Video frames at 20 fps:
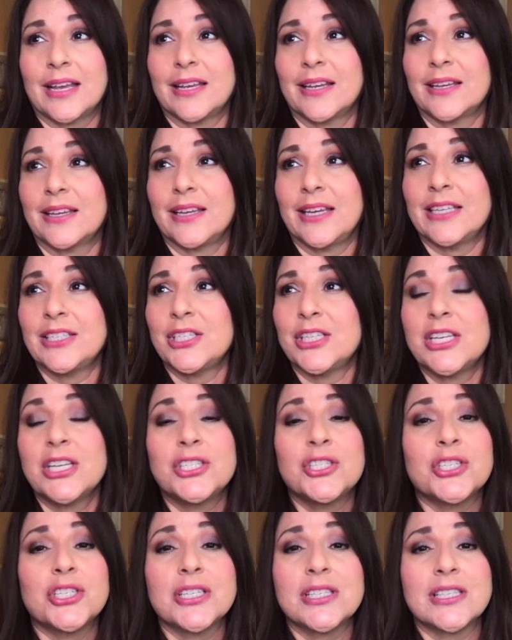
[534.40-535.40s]
it, it's
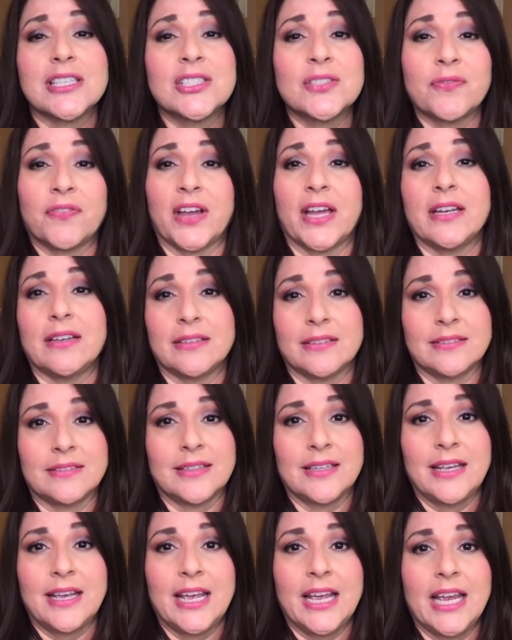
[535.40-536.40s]
just, it's fun.
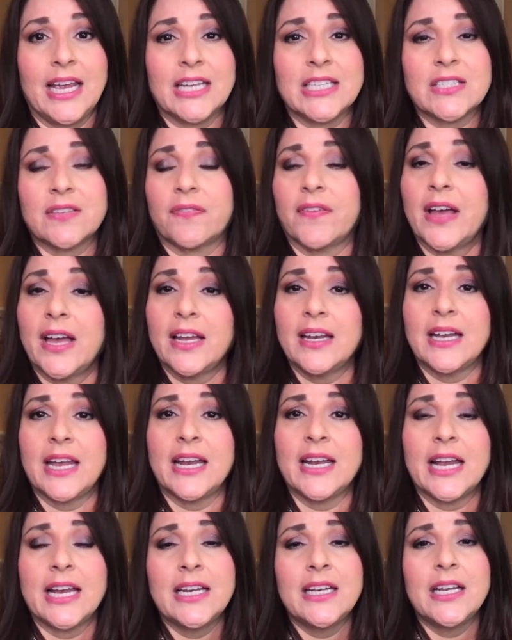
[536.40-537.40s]
It's fun
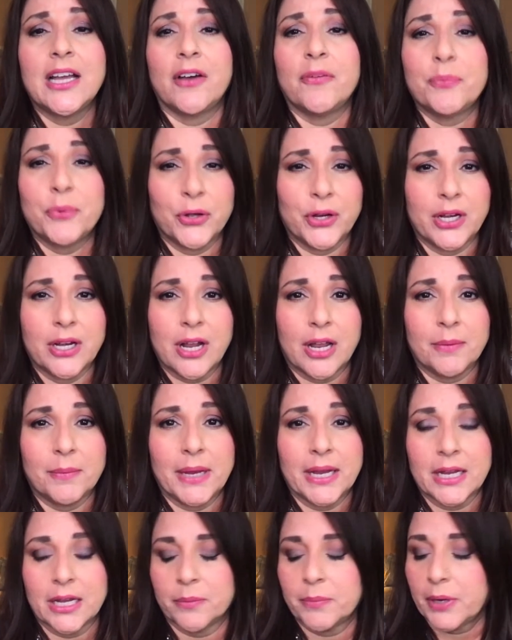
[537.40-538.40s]
and I love putting on
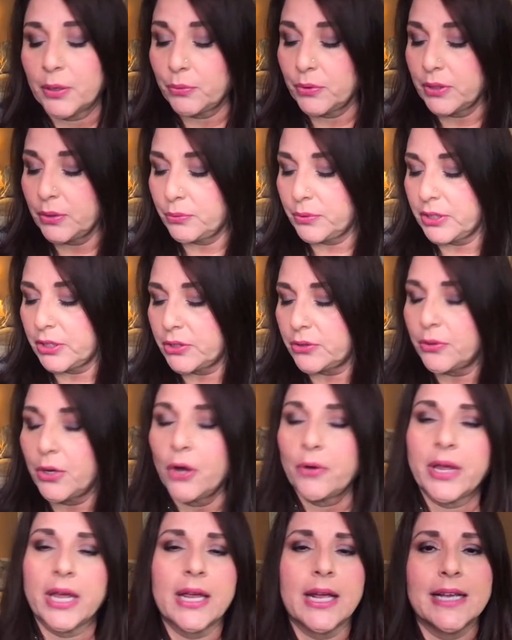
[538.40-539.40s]
makeup. I really, really do.
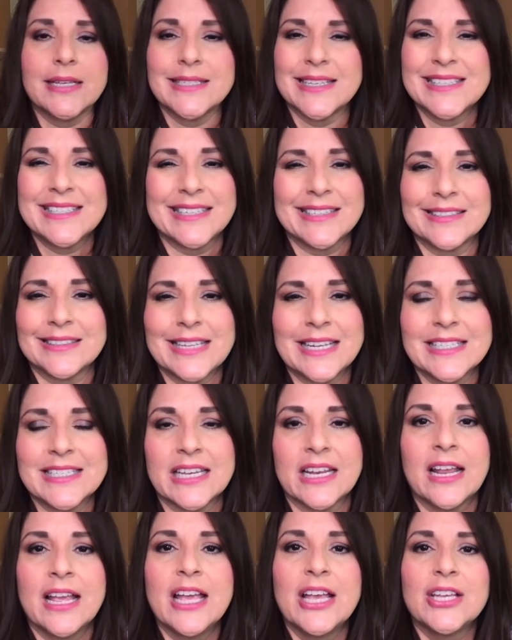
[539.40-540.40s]
Okay, guys, that's it. That's
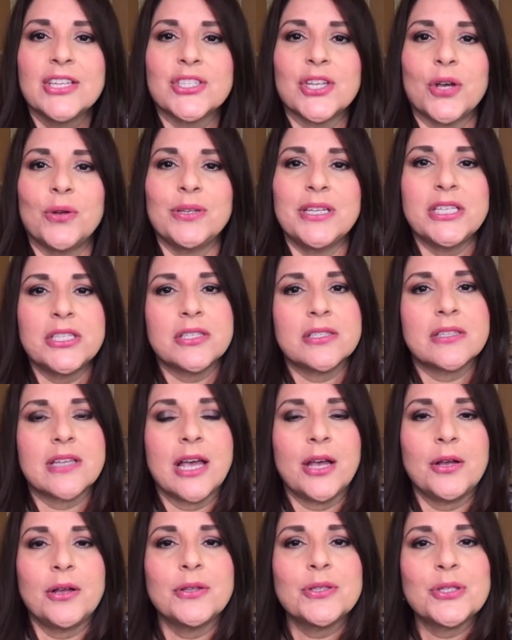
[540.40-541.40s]
it. So let's,
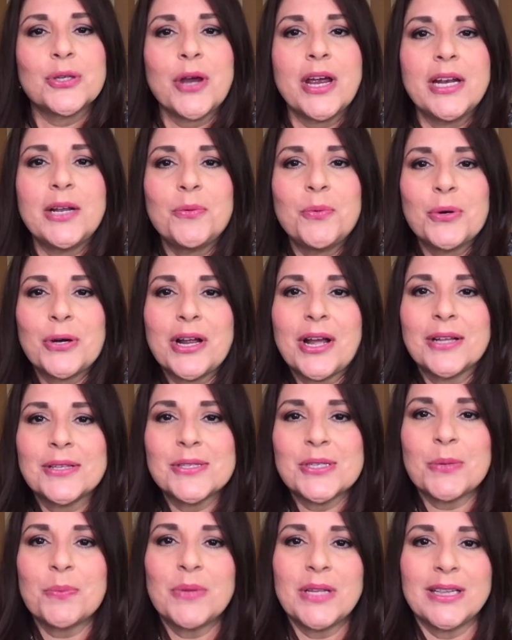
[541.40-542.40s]
I'll try to work on
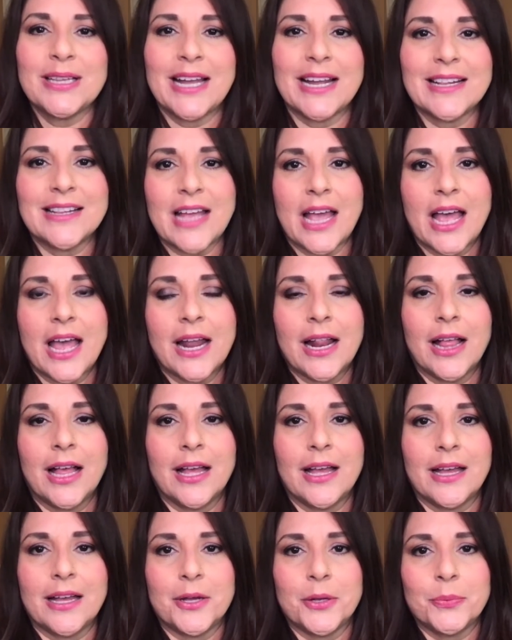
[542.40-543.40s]
something like that.
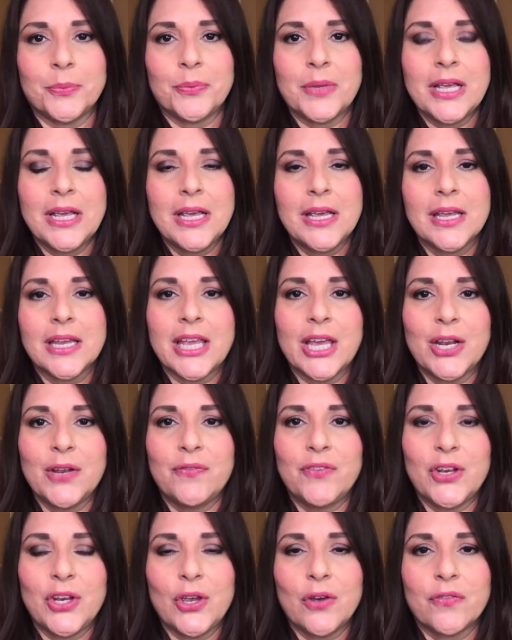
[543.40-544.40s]
Um, get a
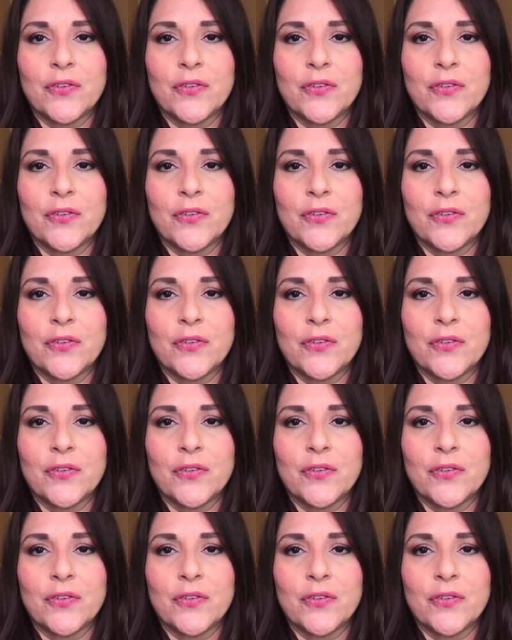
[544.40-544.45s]
video for